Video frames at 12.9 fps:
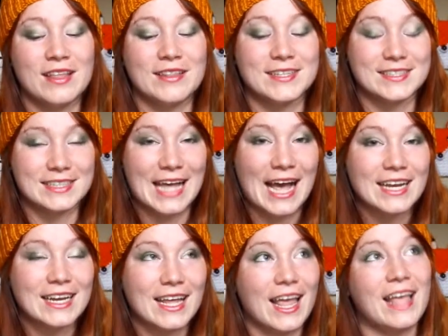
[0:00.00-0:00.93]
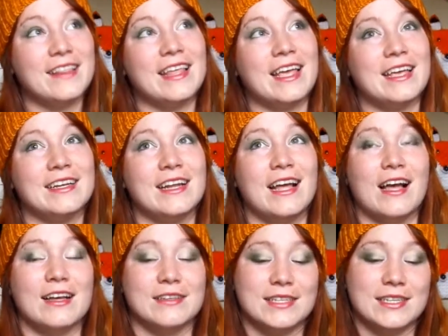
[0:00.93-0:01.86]
there's that, and then
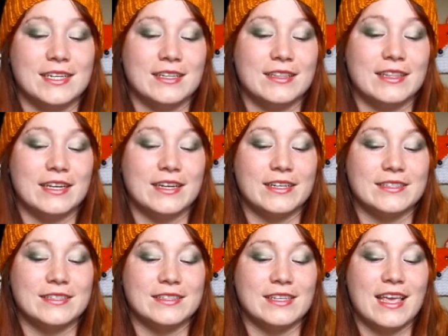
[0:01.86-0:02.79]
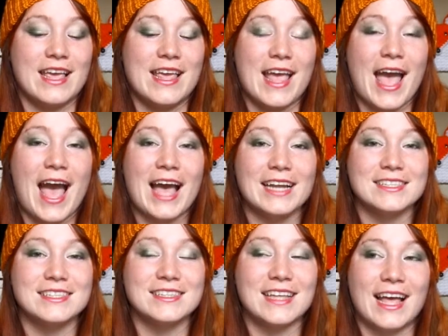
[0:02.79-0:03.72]
there's a
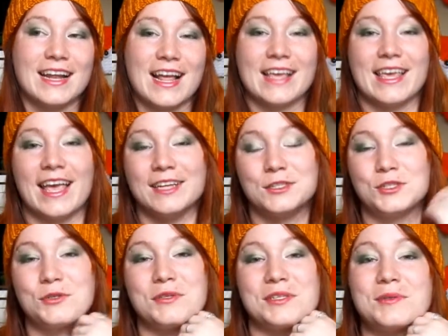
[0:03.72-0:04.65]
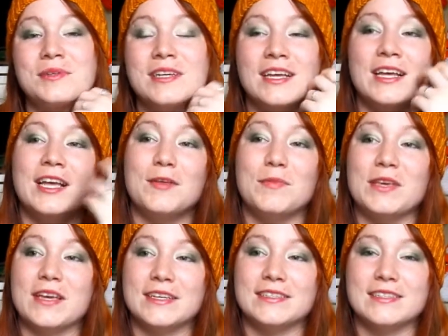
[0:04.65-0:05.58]
hat that I can't show you
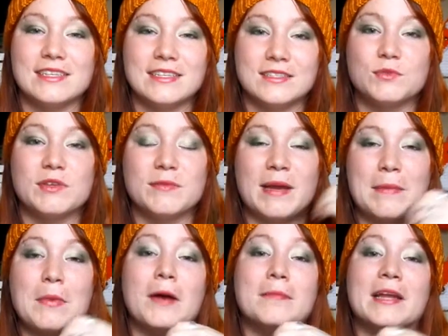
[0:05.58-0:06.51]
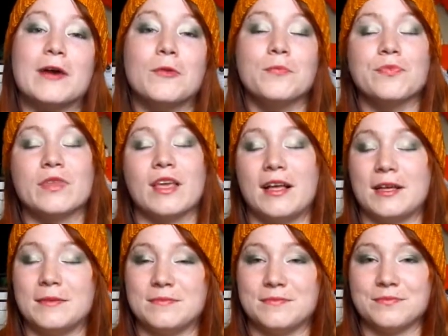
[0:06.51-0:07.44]
because it's with my mom now.
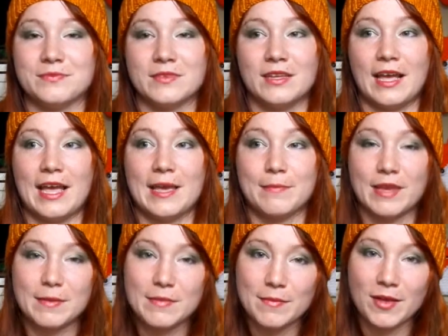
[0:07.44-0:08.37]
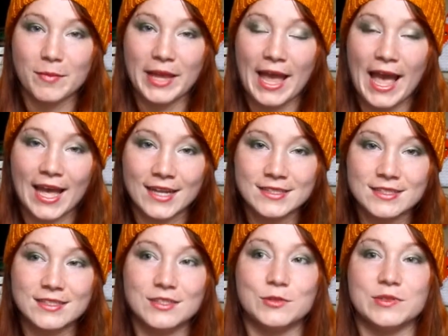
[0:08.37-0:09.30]
I made my mom a
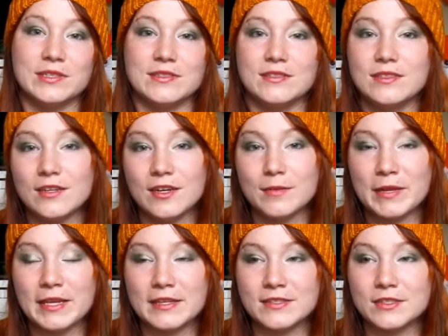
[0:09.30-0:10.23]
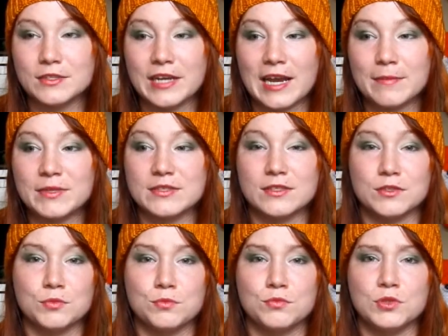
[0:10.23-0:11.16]
hat. You can see it on my Instagram. It's
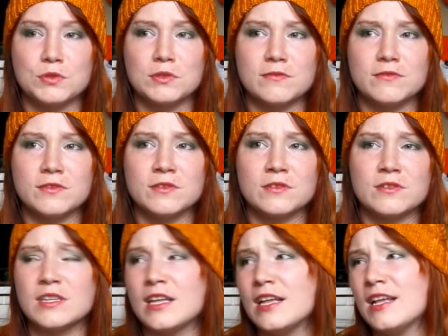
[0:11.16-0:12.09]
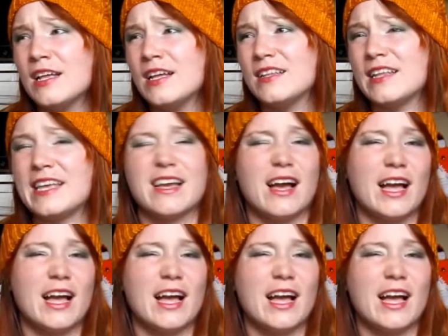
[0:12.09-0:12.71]
this beautiful, like,